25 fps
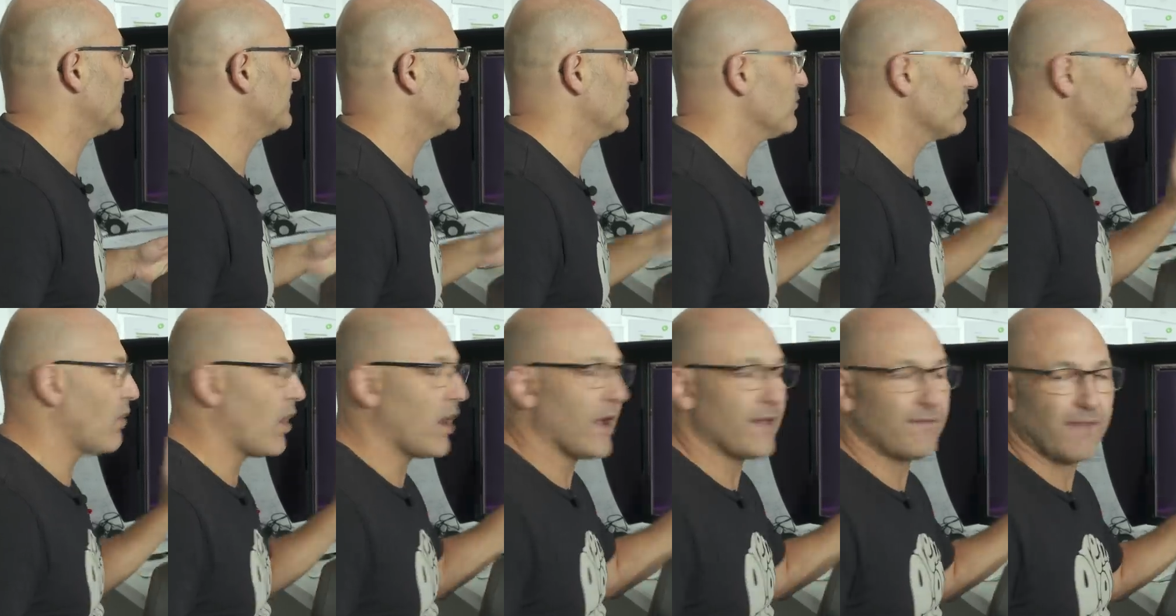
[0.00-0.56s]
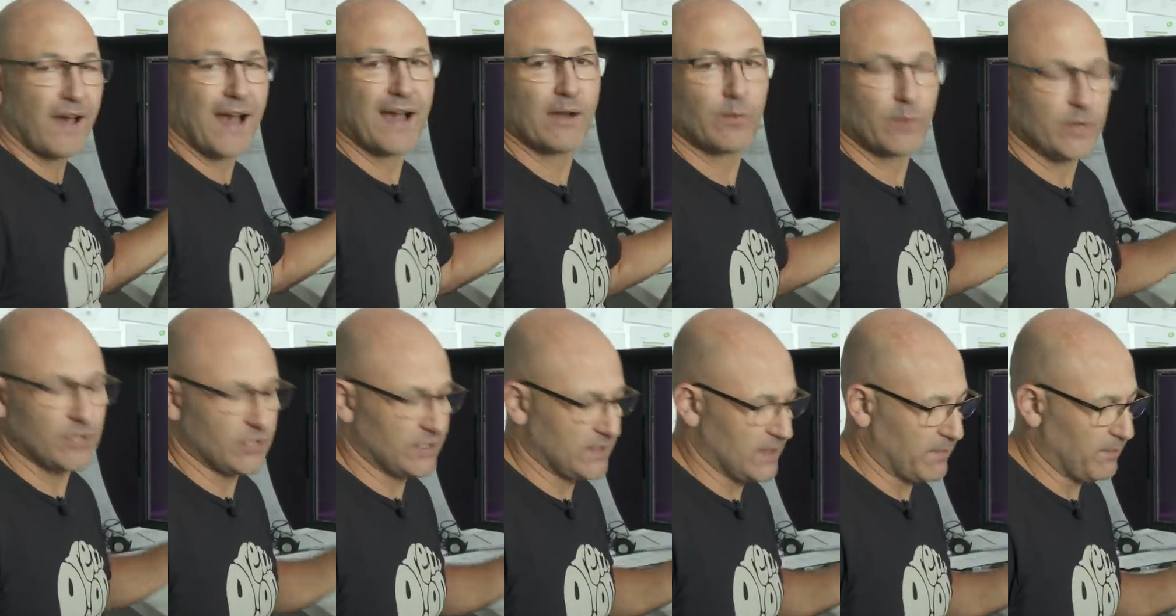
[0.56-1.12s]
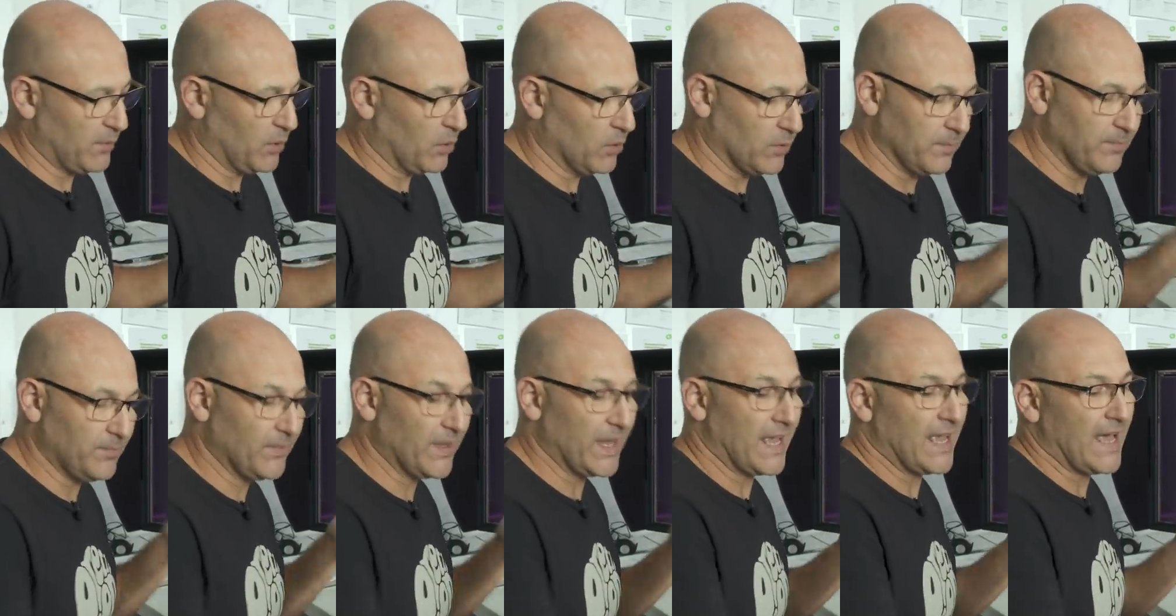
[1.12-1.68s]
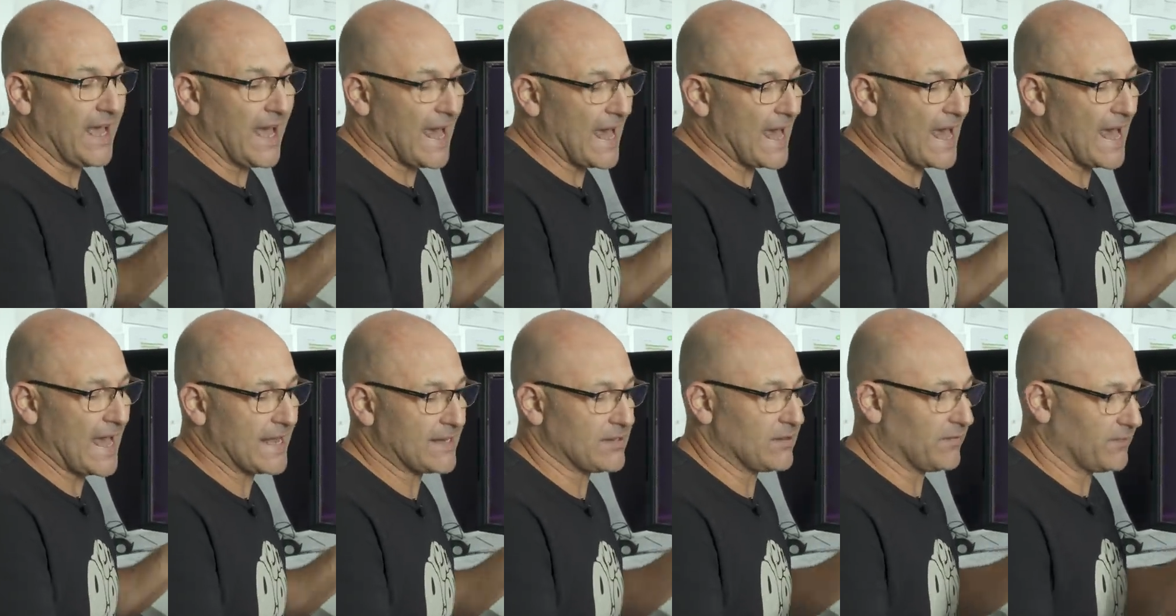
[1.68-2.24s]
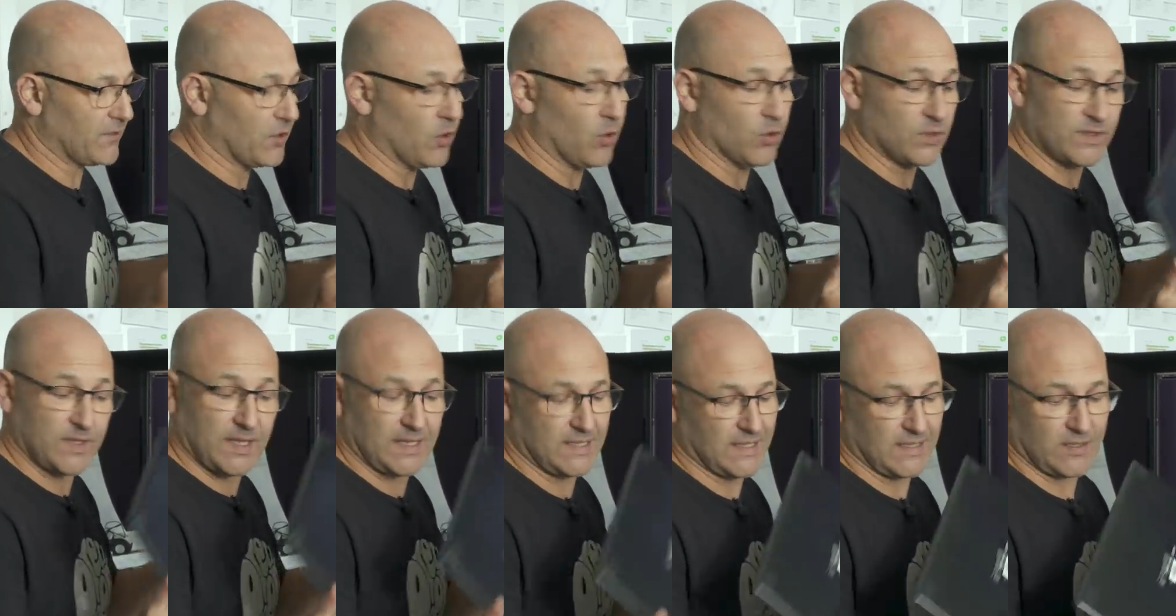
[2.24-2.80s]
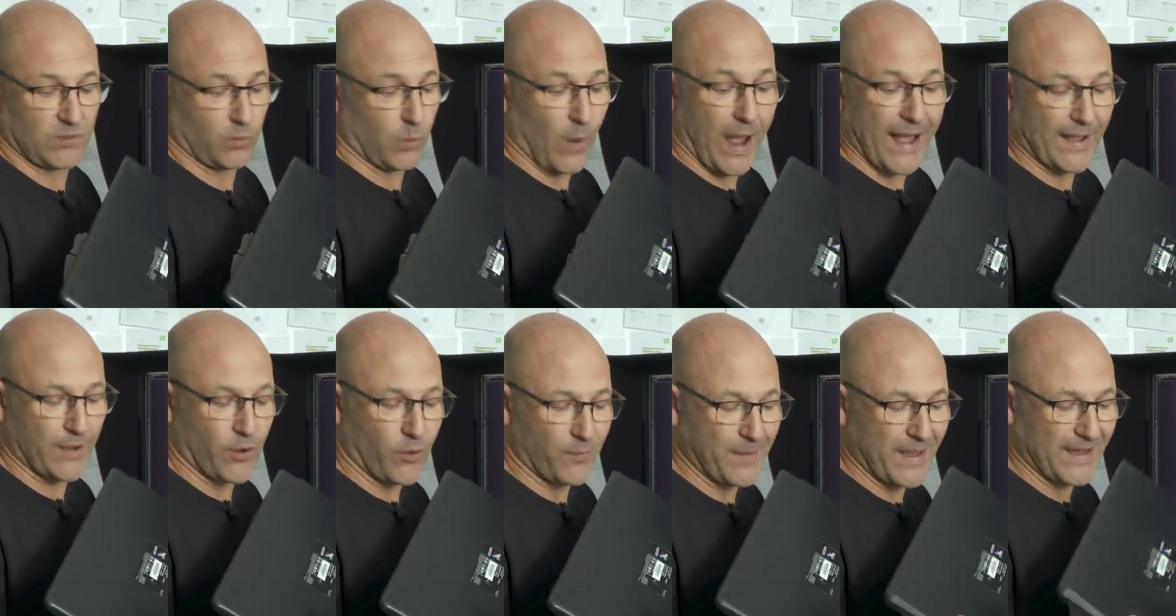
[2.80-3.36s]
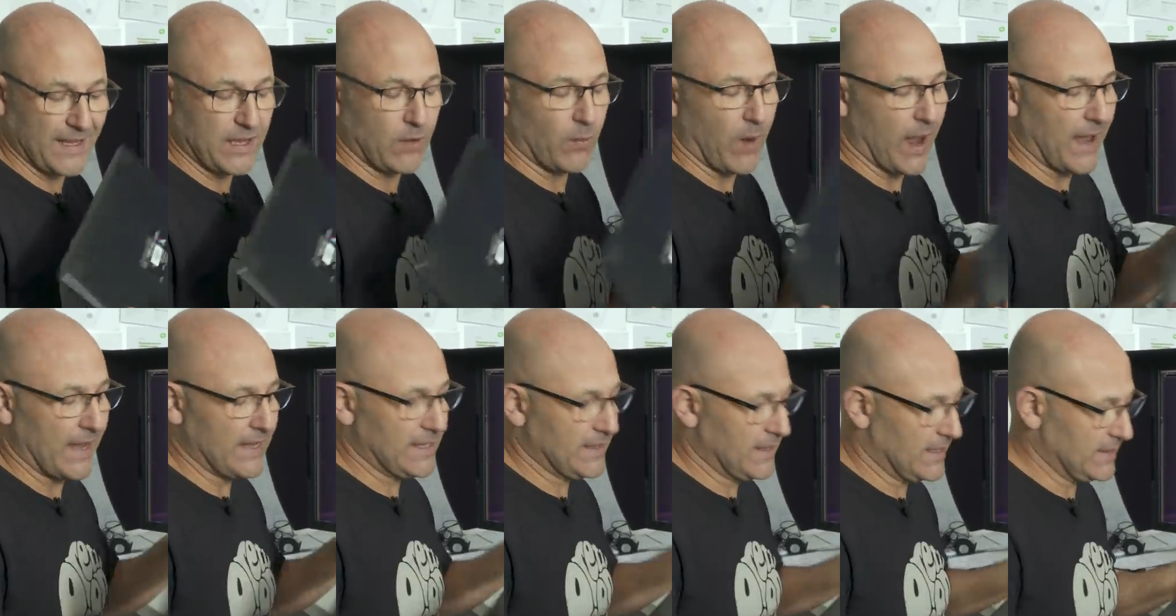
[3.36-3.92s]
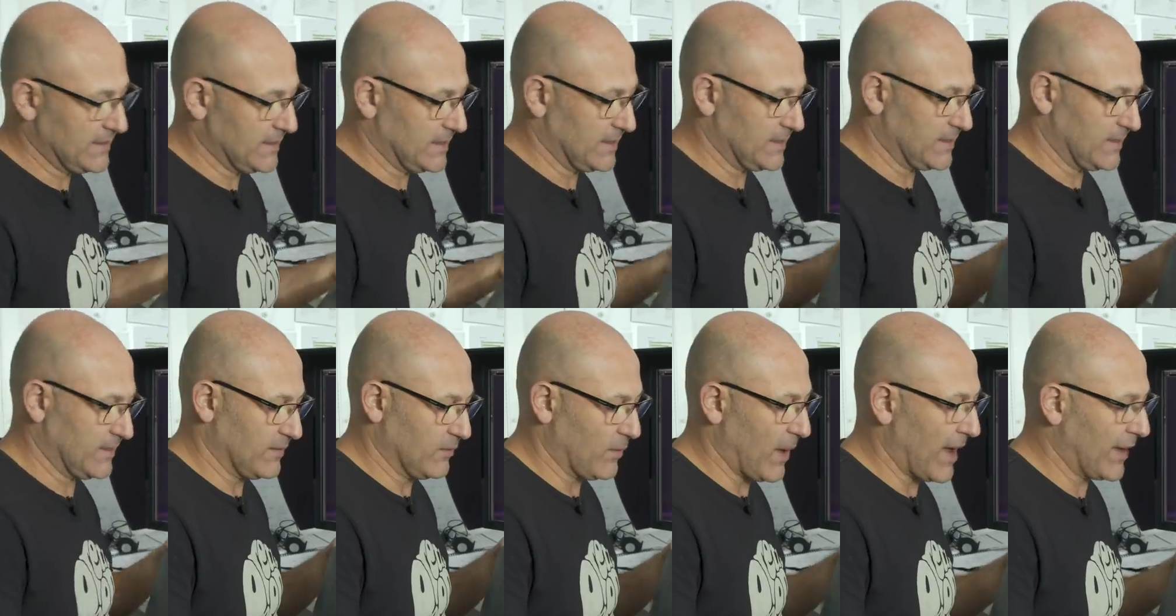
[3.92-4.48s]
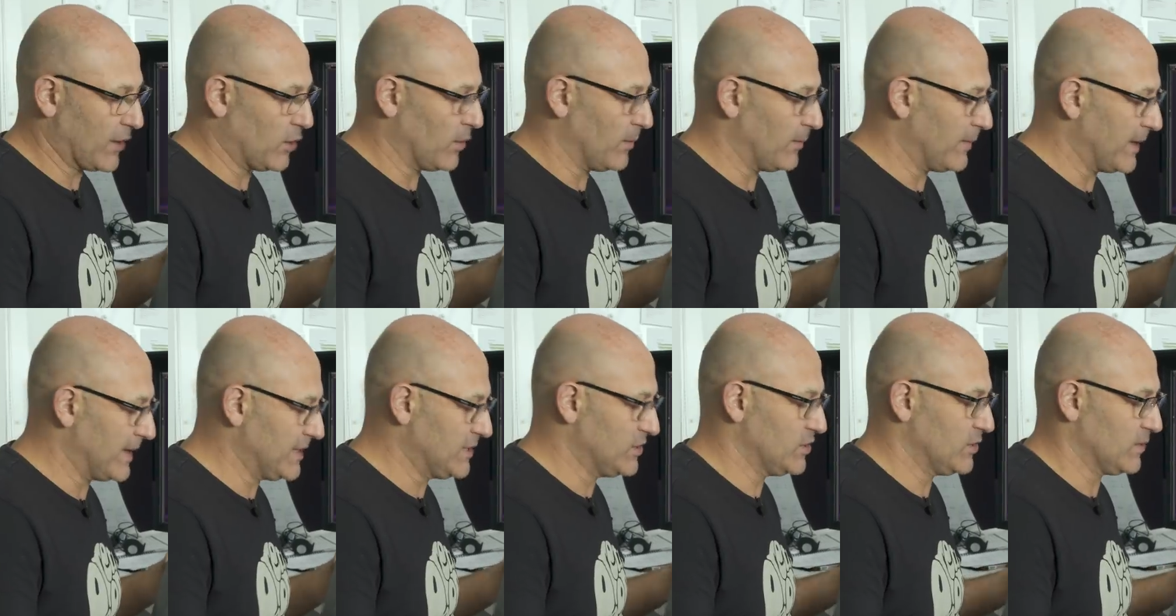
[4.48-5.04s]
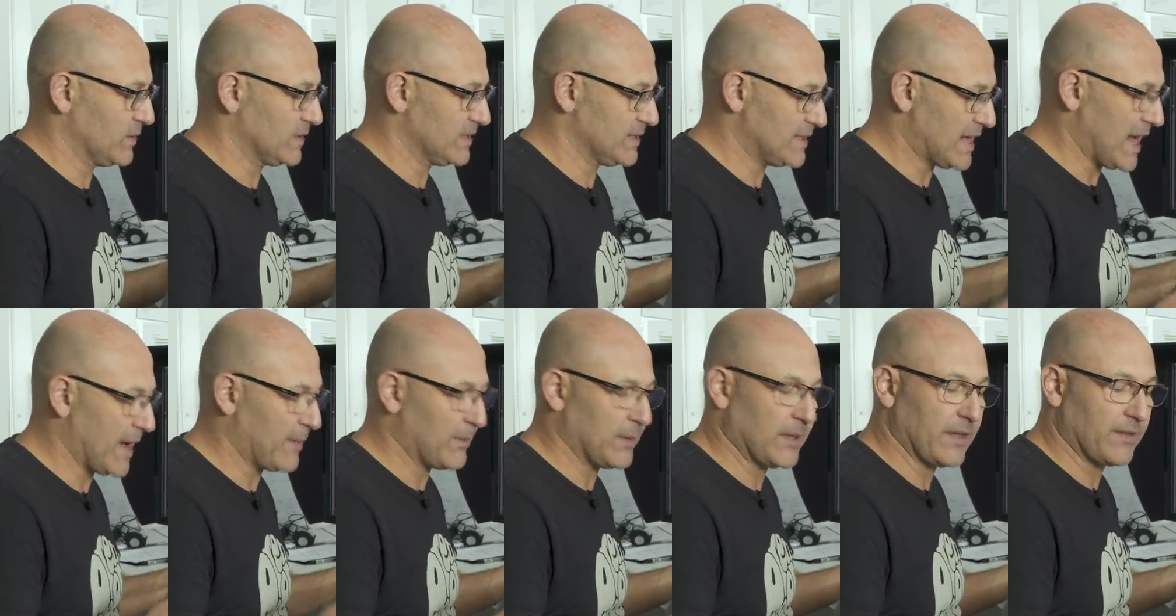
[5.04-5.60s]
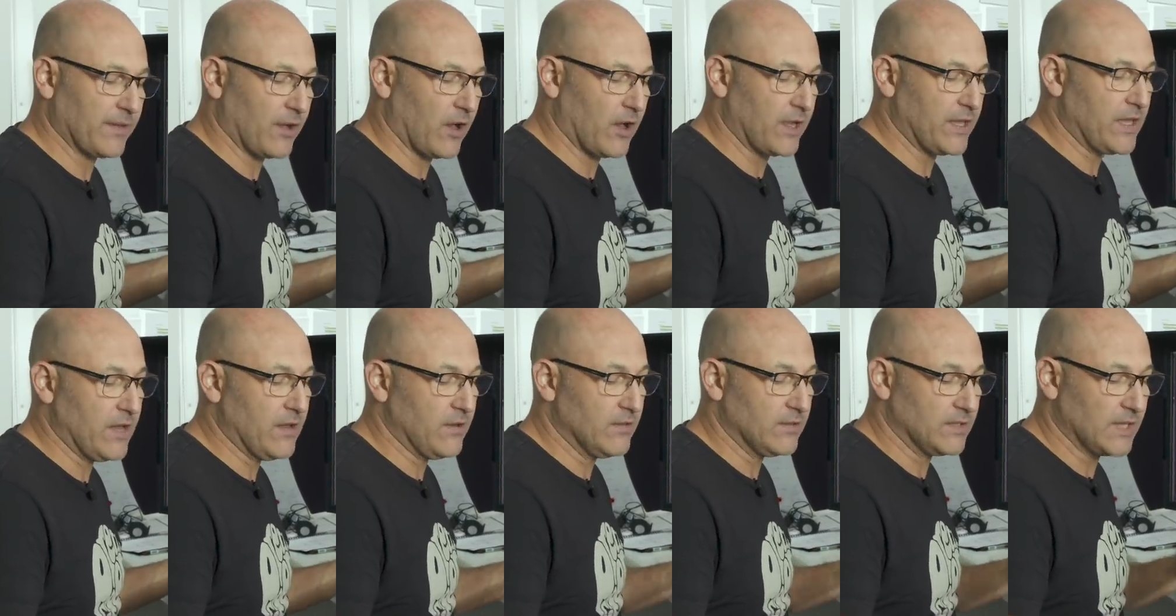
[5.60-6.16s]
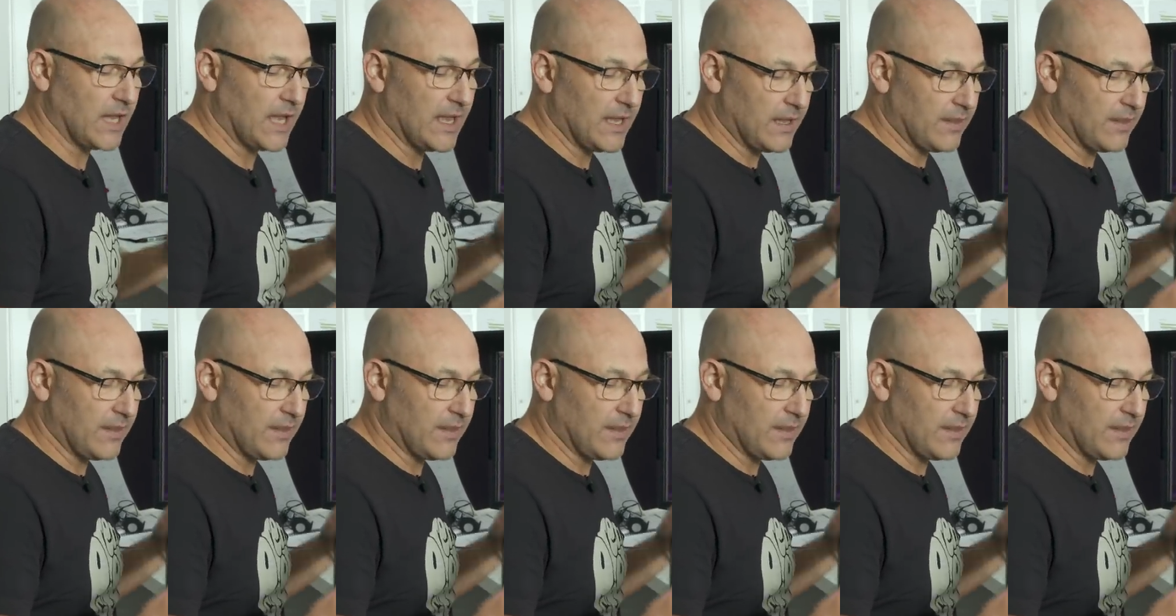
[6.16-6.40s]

can arrive at, which is important. And of course, this is a Wacom anyway. This is the Wacom Intuos tablet that I use.